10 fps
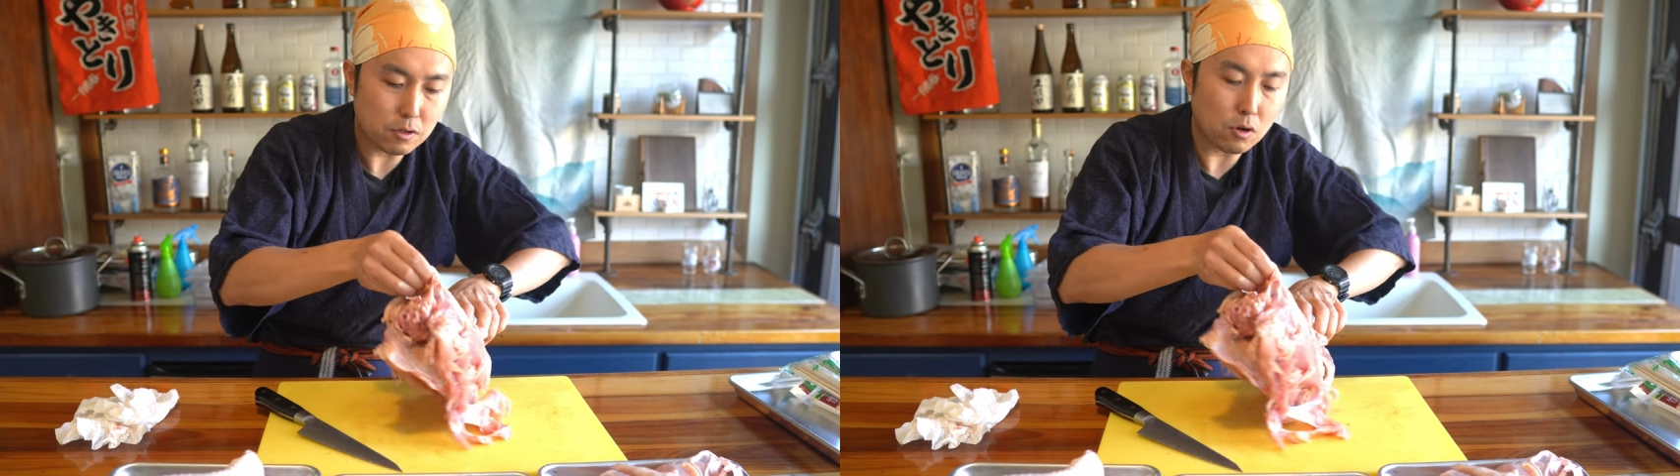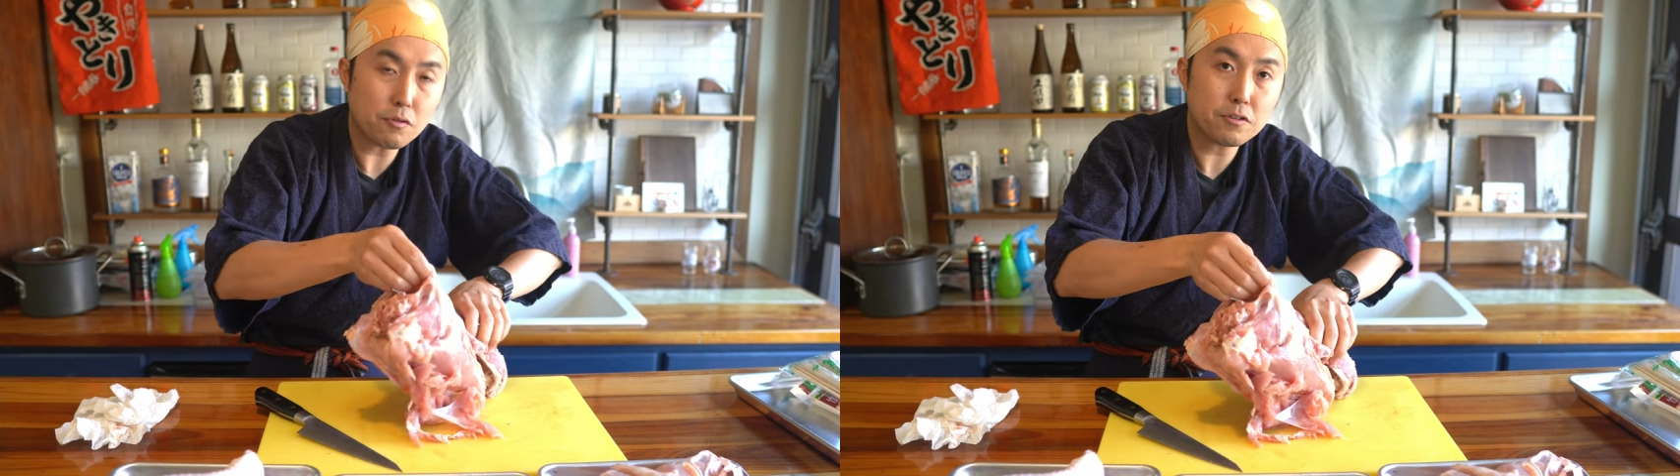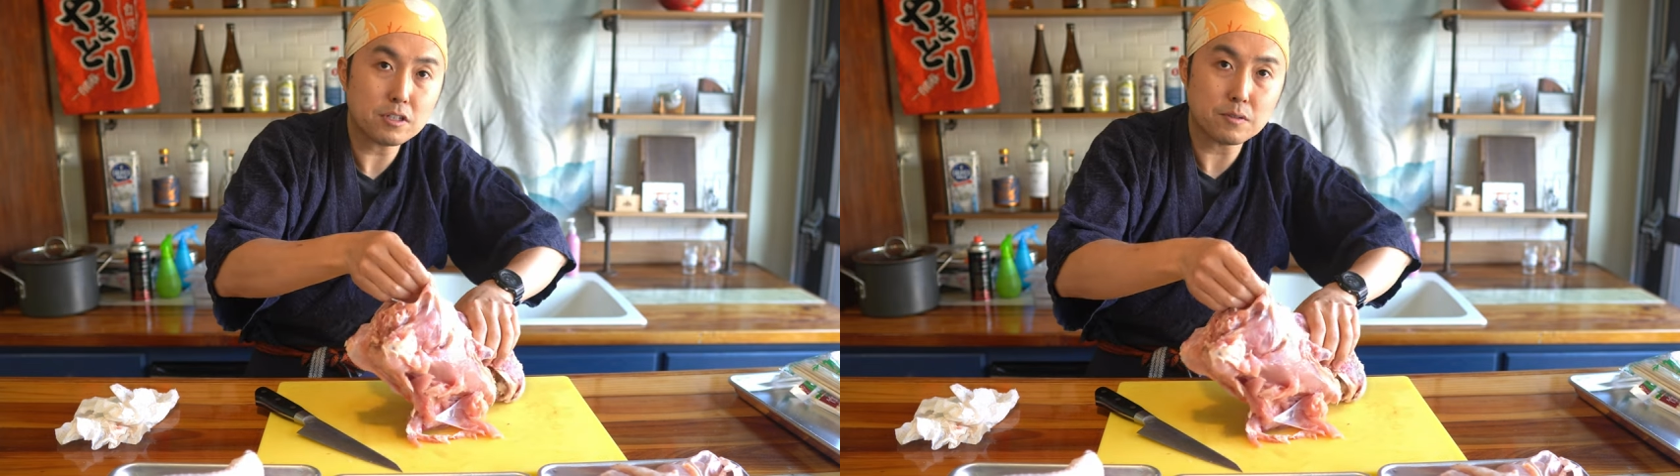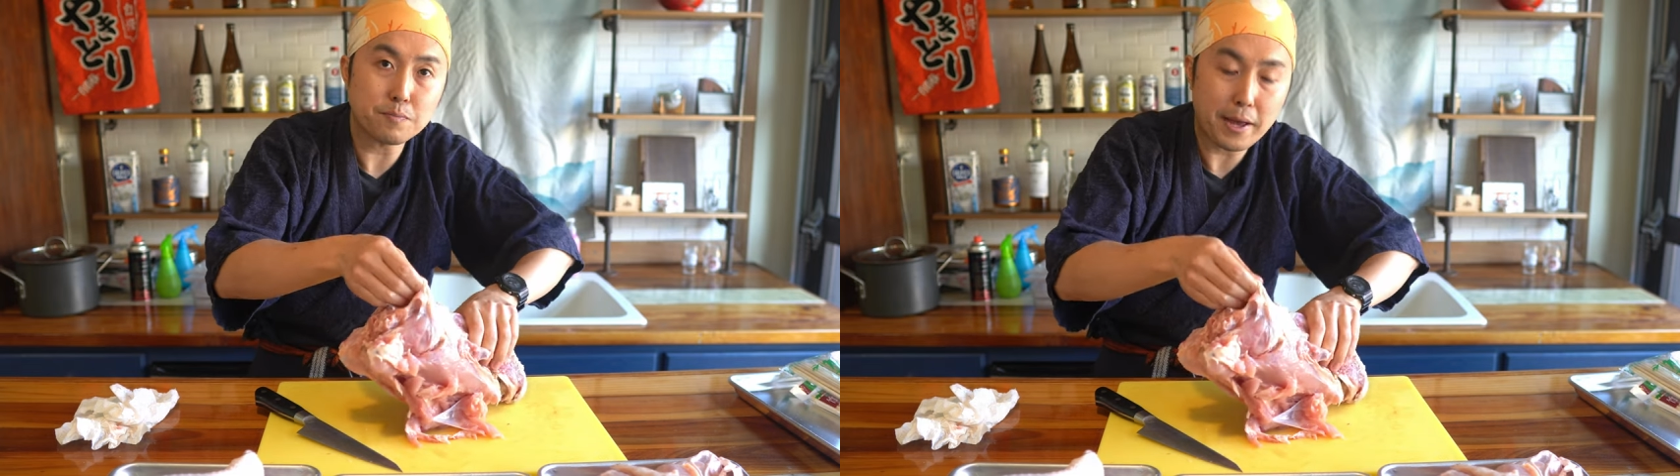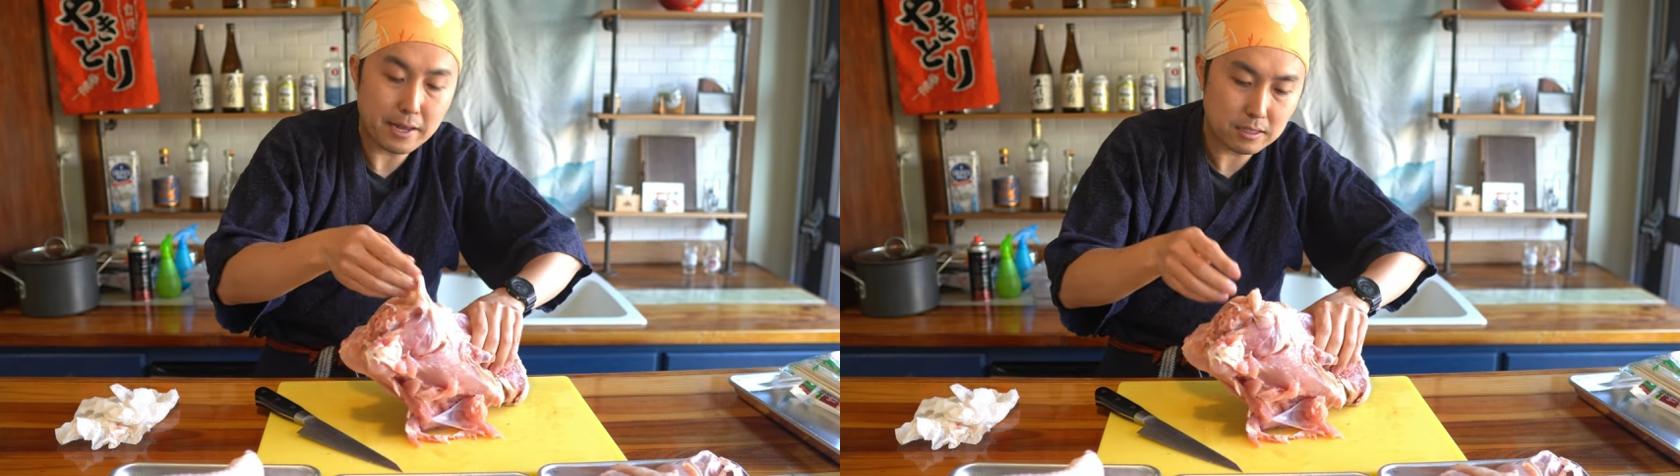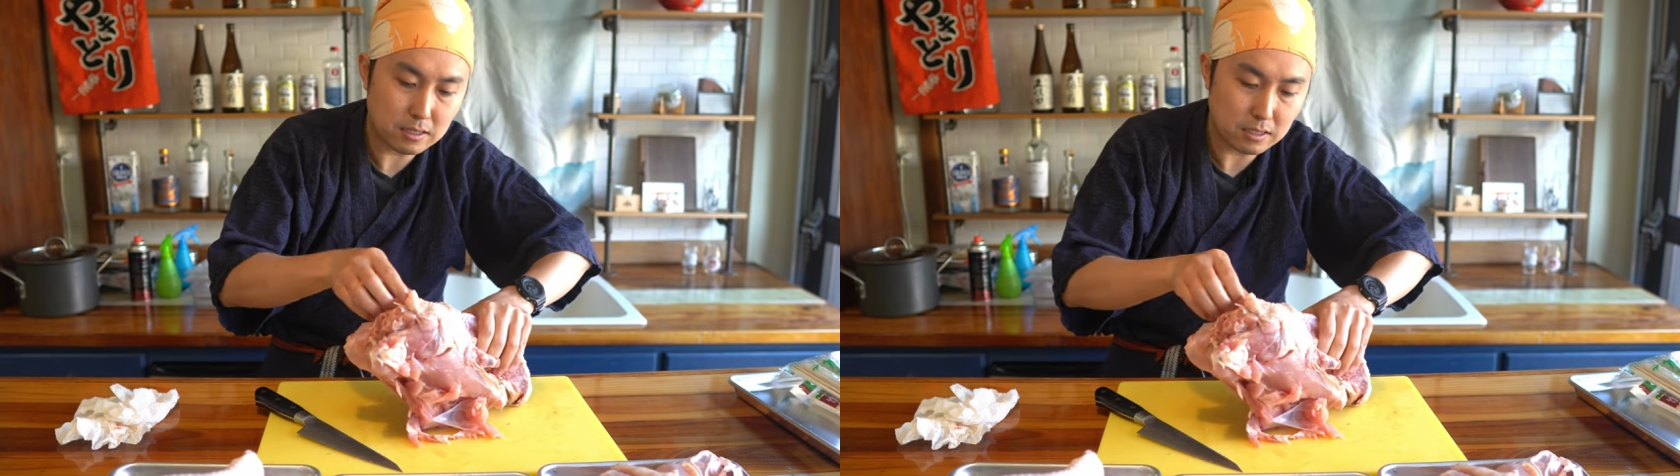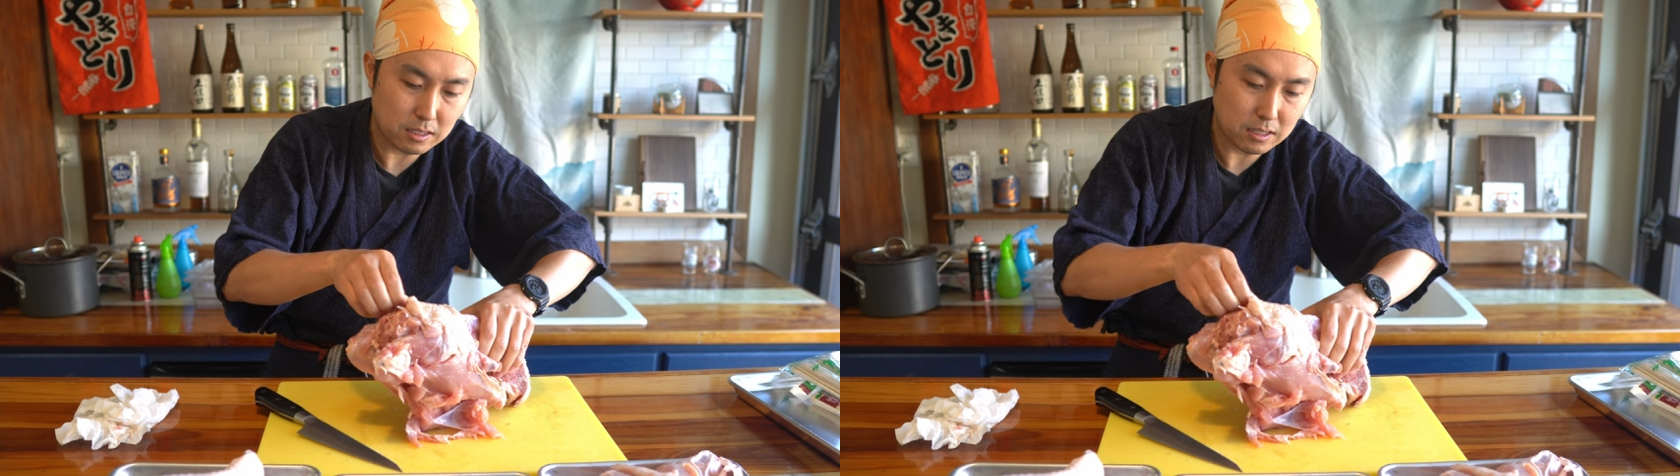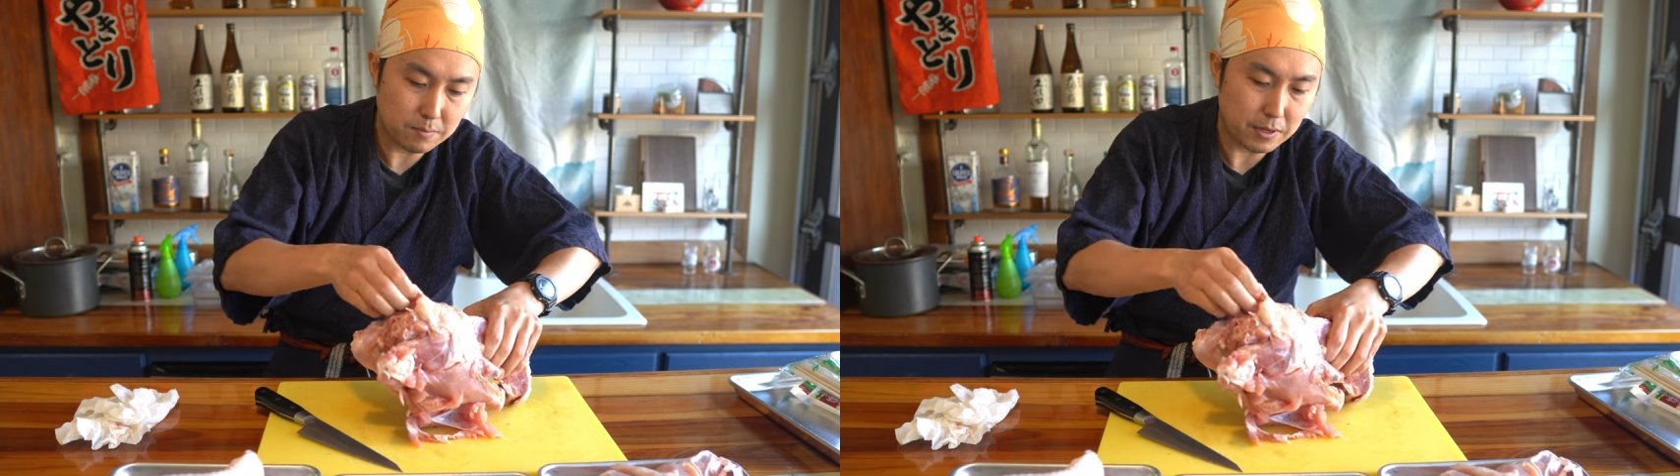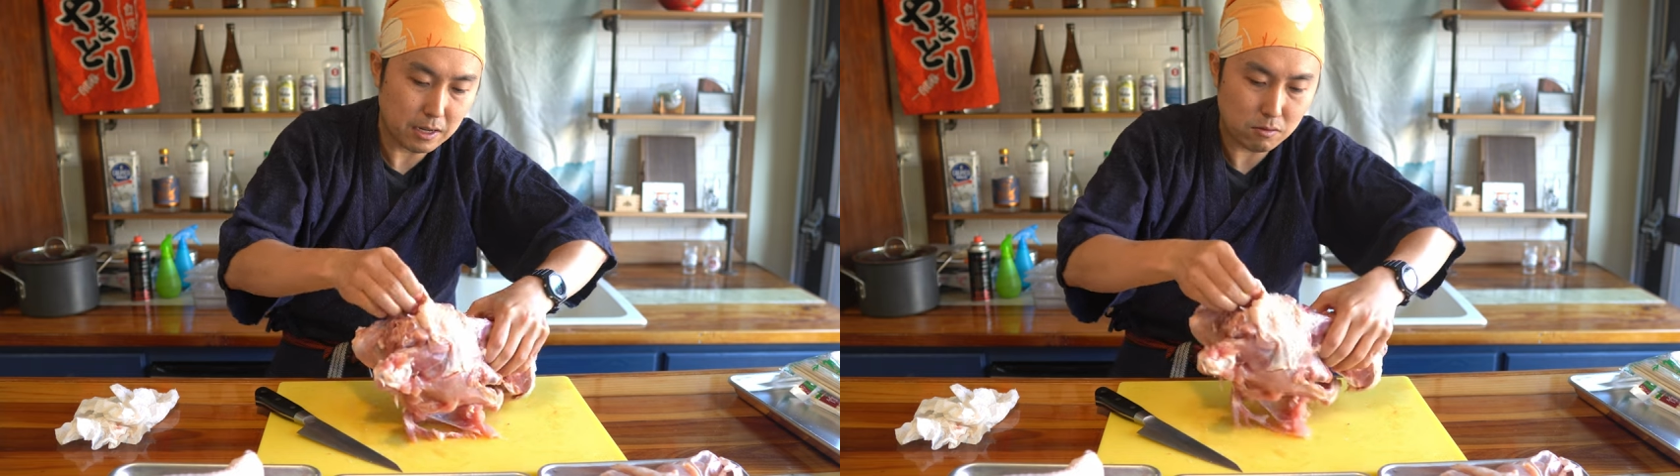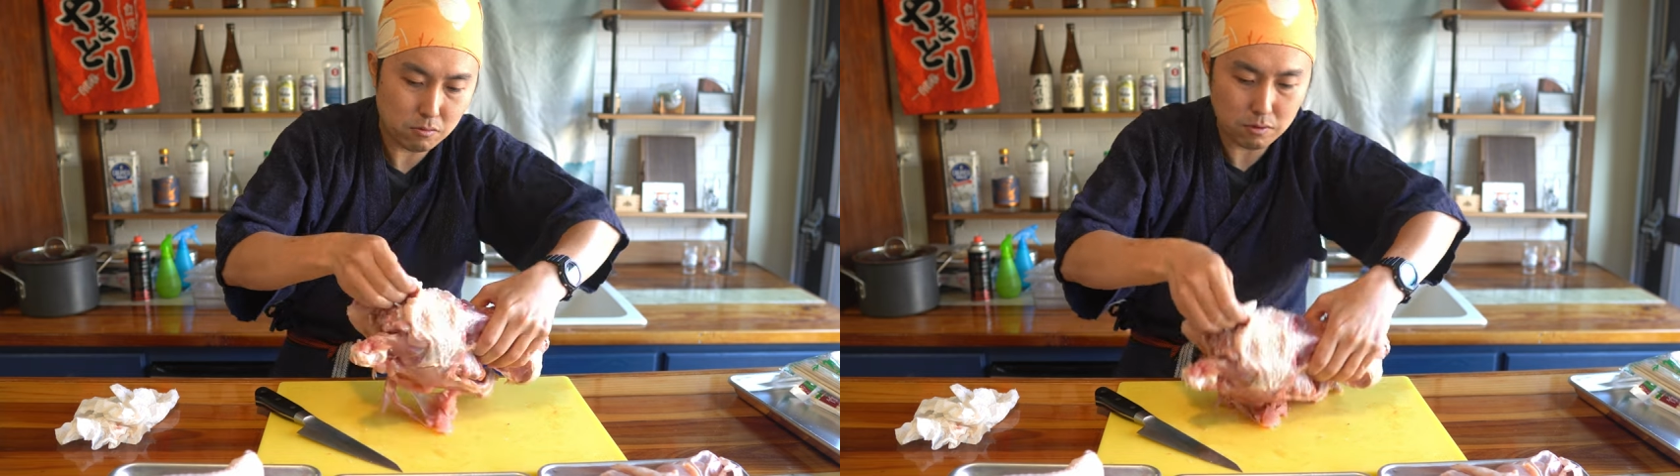go for this back skin, but I
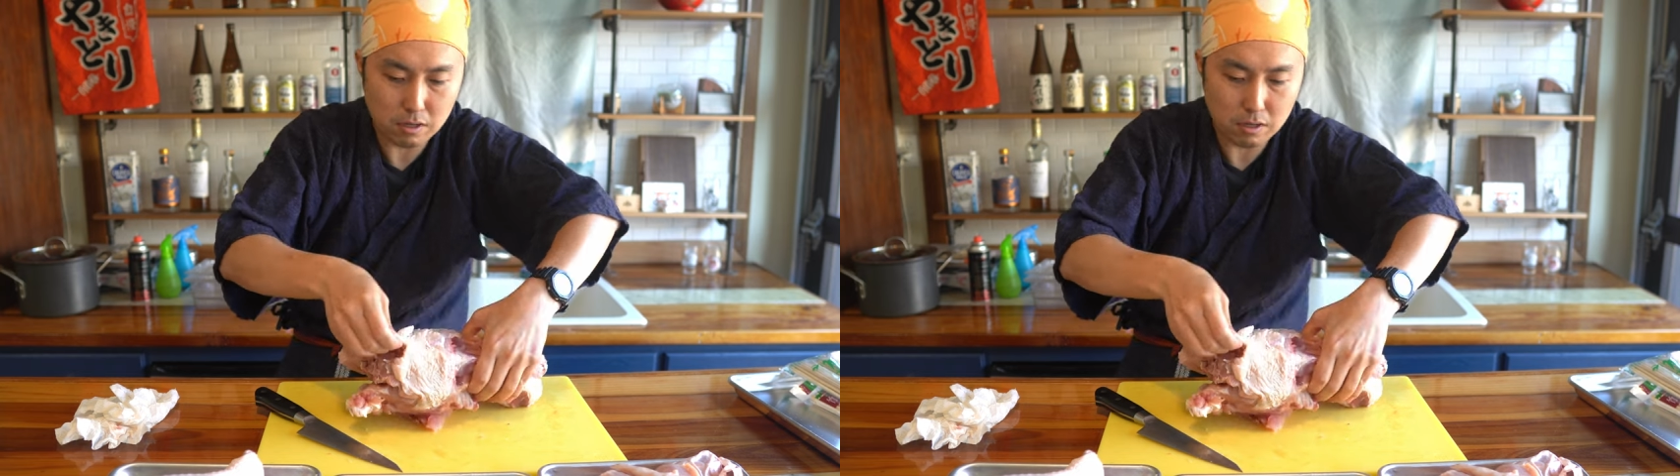don't,